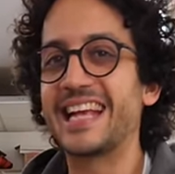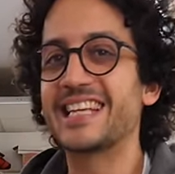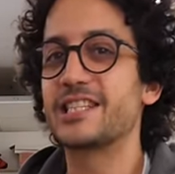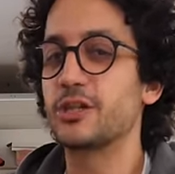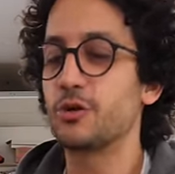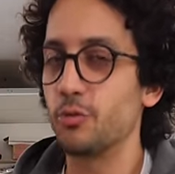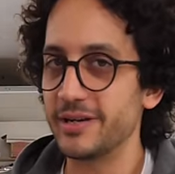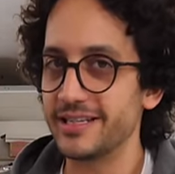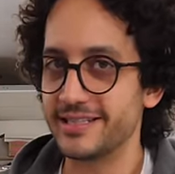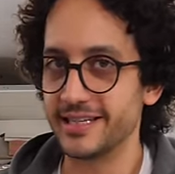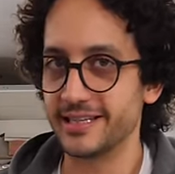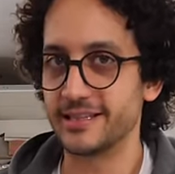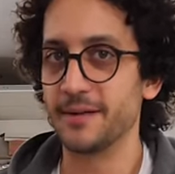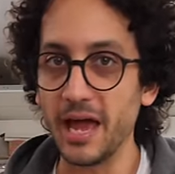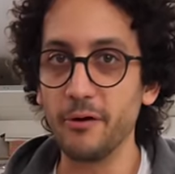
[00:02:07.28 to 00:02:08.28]

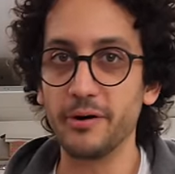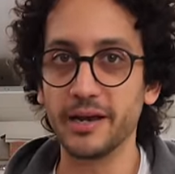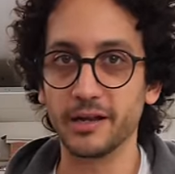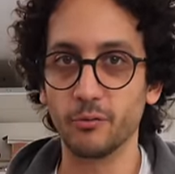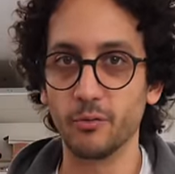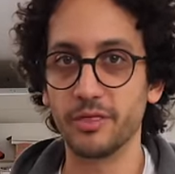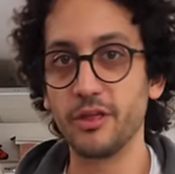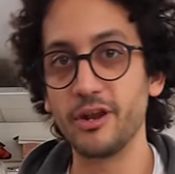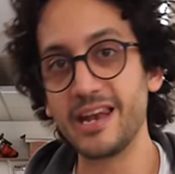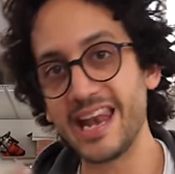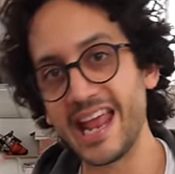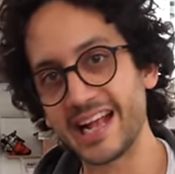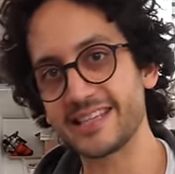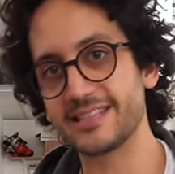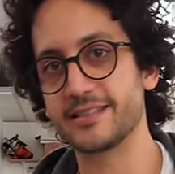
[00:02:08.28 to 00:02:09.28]
exquisite pairing with the
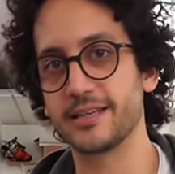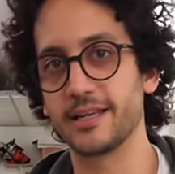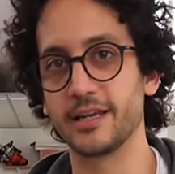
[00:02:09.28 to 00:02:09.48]
next